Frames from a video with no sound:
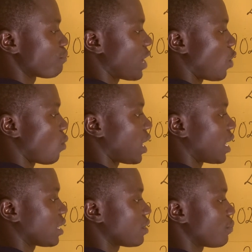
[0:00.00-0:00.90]

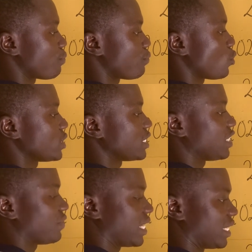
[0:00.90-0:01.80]
power
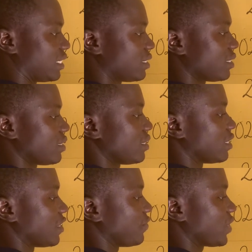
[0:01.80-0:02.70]
positive n,
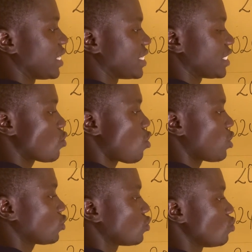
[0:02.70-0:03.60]
then it's
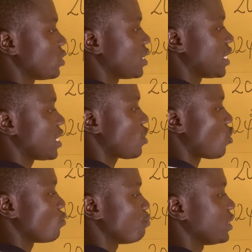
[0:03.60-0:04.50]
equal to a
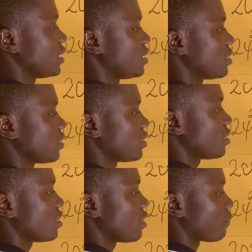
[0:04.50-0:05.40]
on b
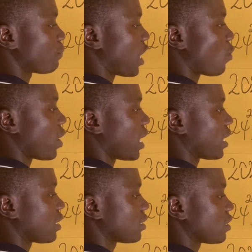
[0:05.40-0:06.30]
power,
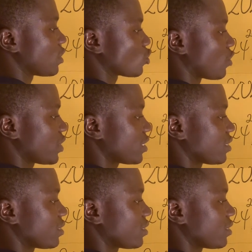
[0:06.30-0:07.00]
sorry,